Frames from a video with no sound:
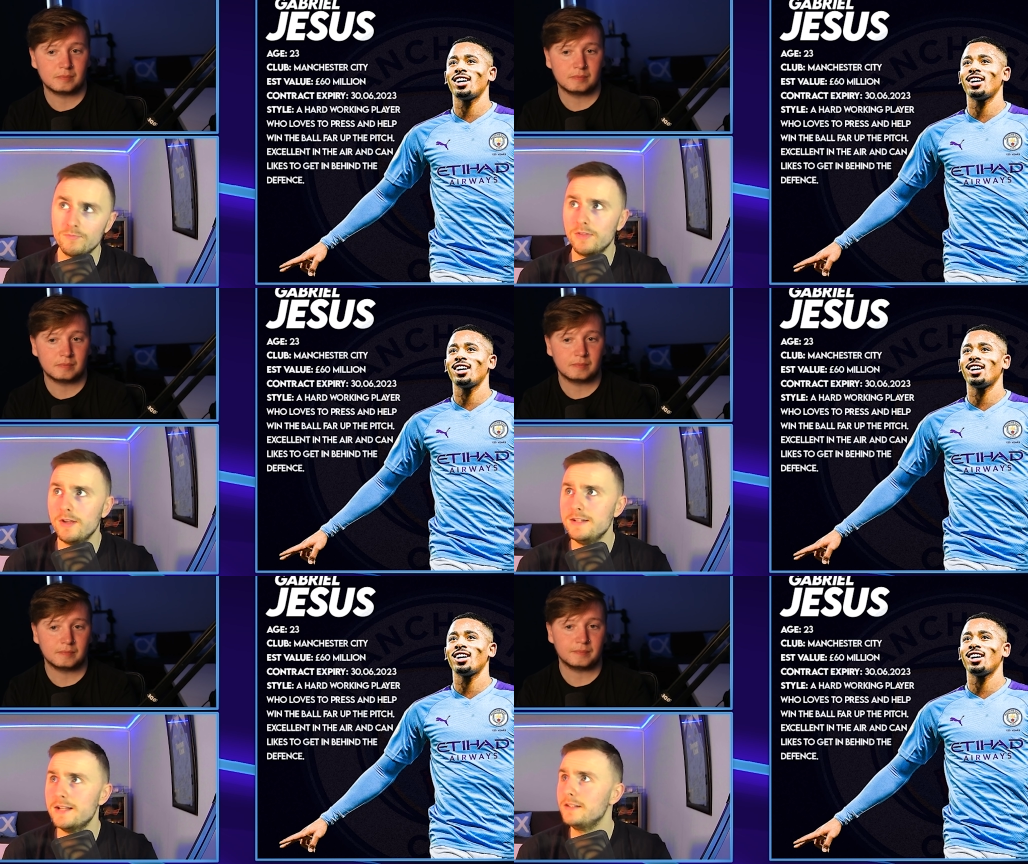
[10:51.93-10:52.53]

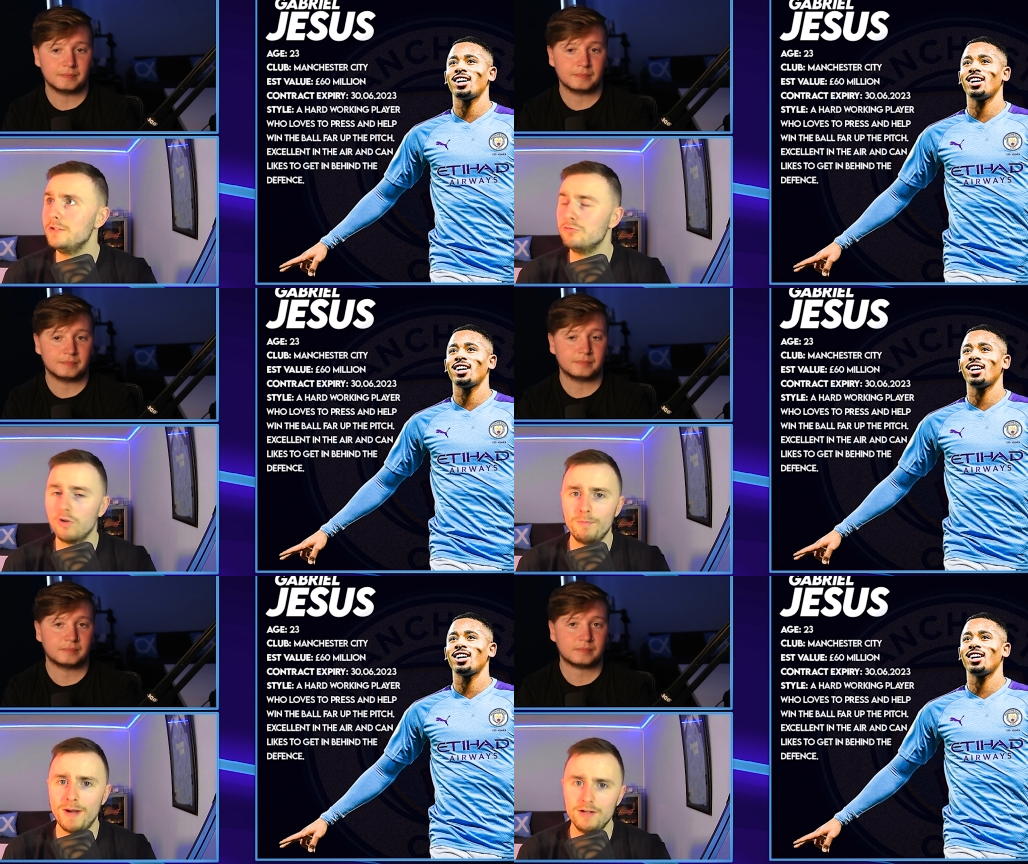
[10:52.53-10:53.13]
Speaker 1: that he's had his
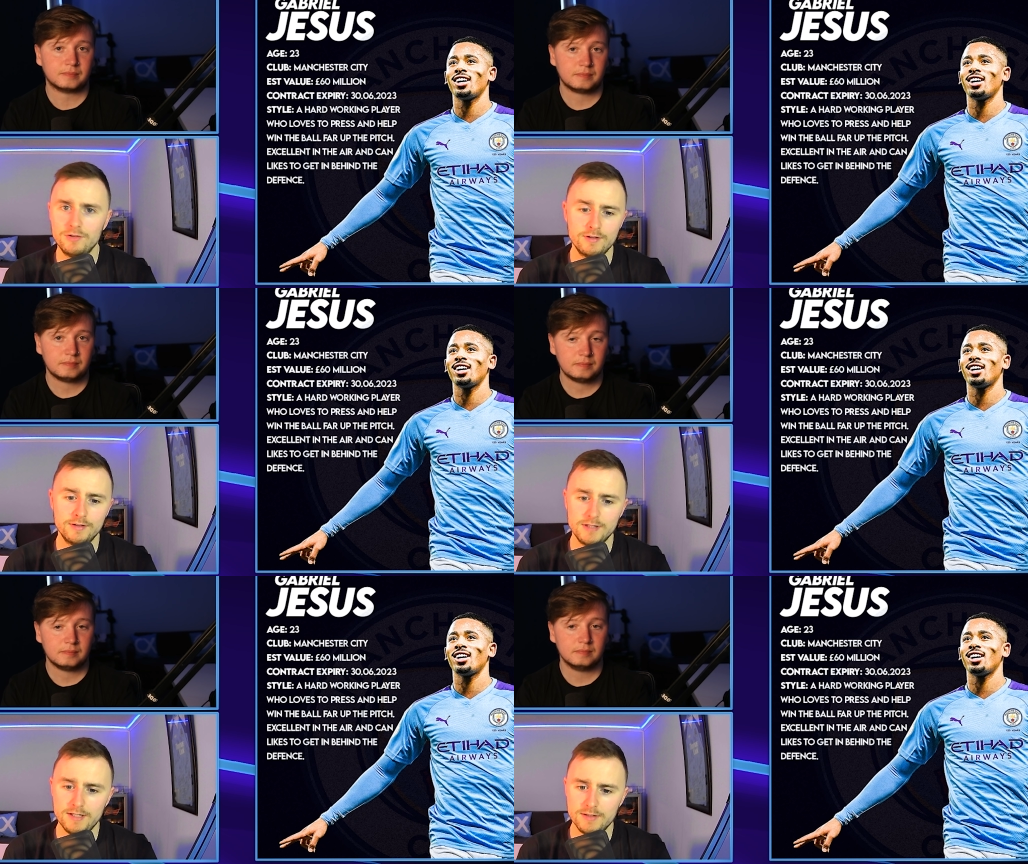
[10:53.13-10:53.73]
rough patch
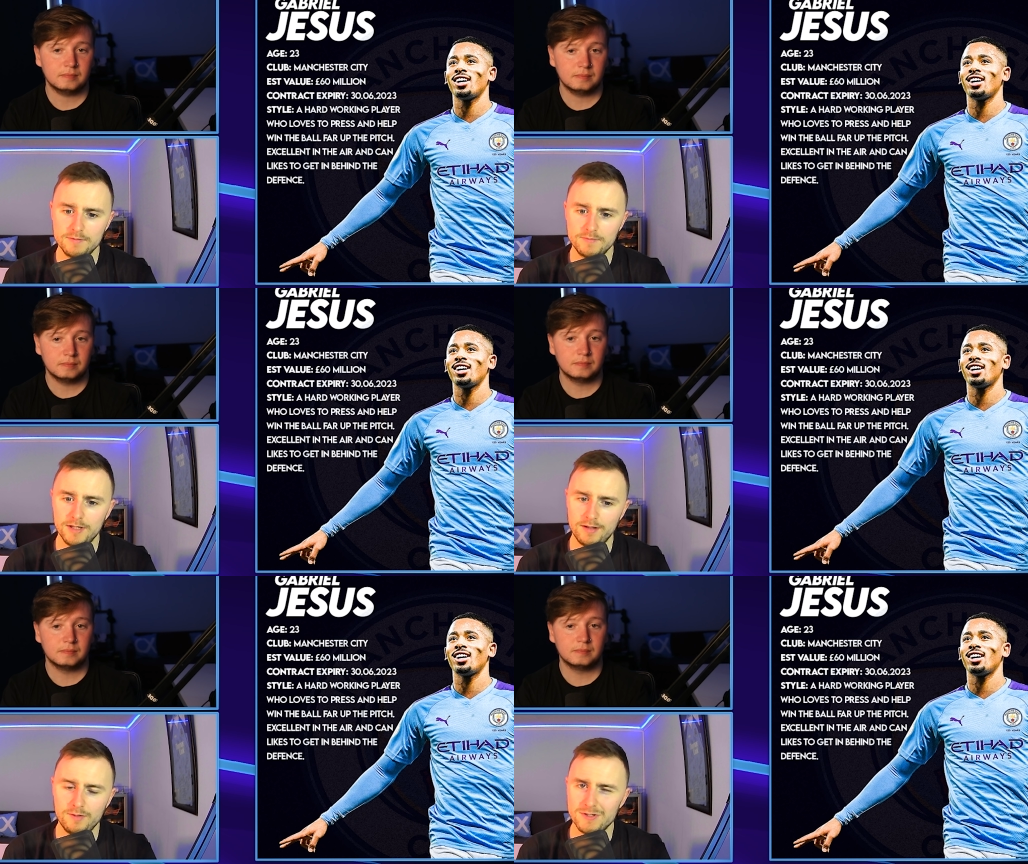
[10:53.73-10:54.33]
this season.
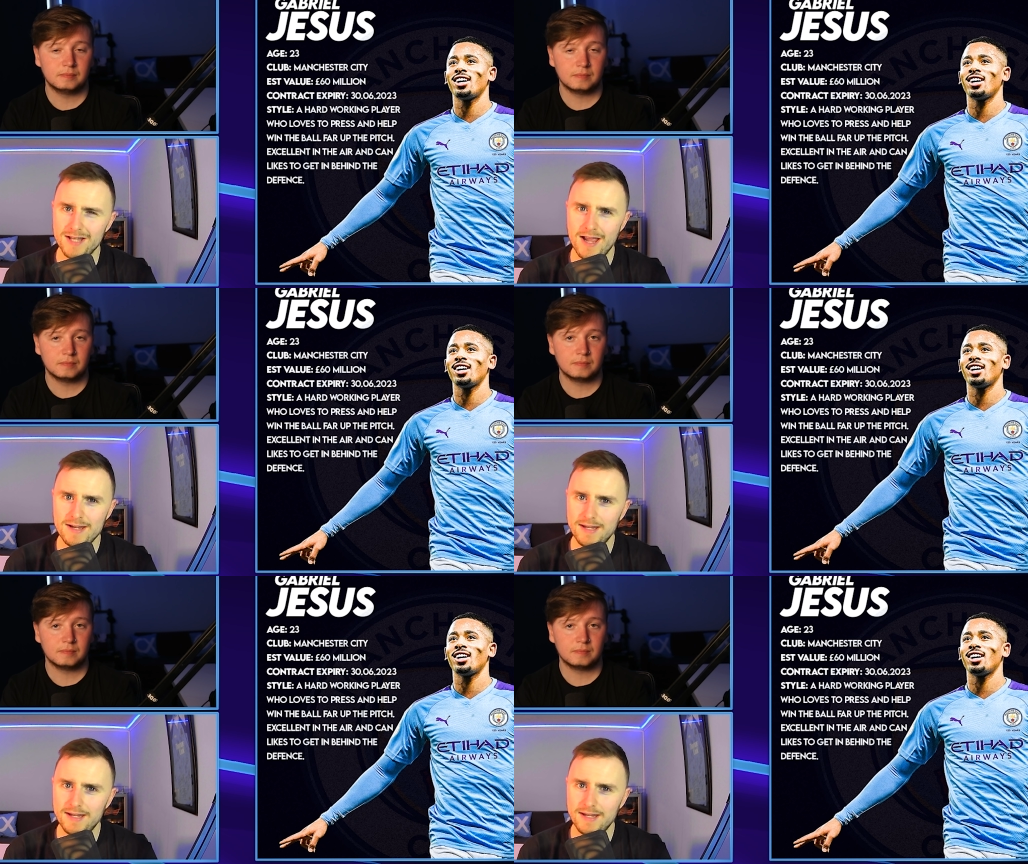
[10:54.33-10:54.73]
I think it was nine